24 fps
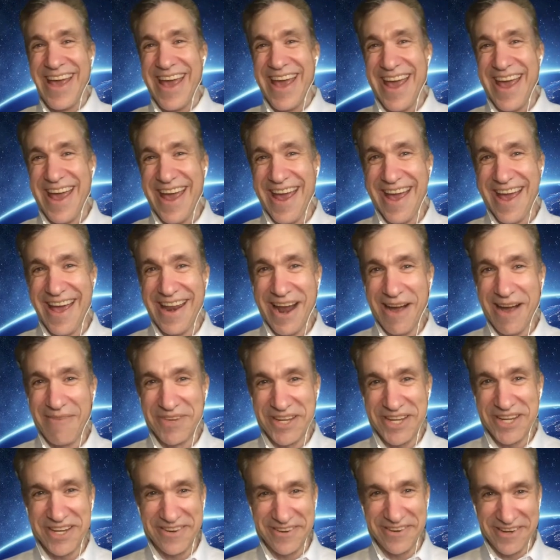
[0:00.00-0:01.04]
And I'm
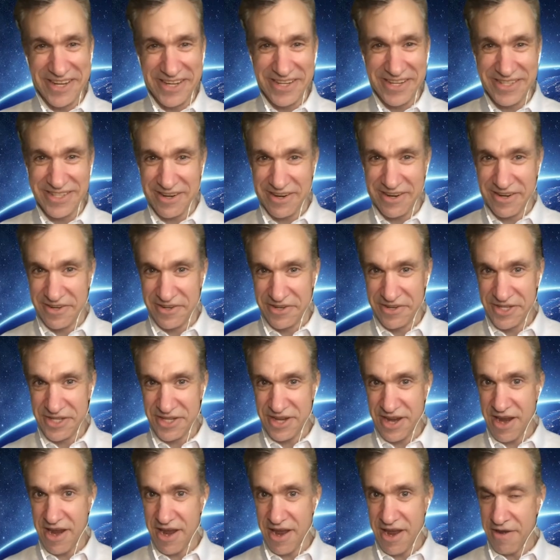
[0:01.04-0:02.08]
curious to
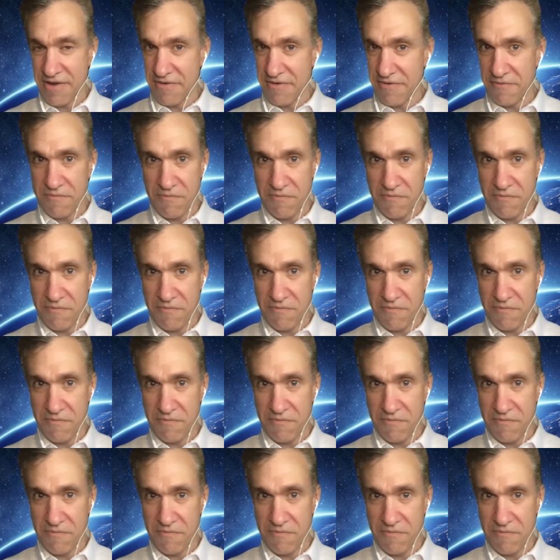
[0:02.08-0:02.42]
understand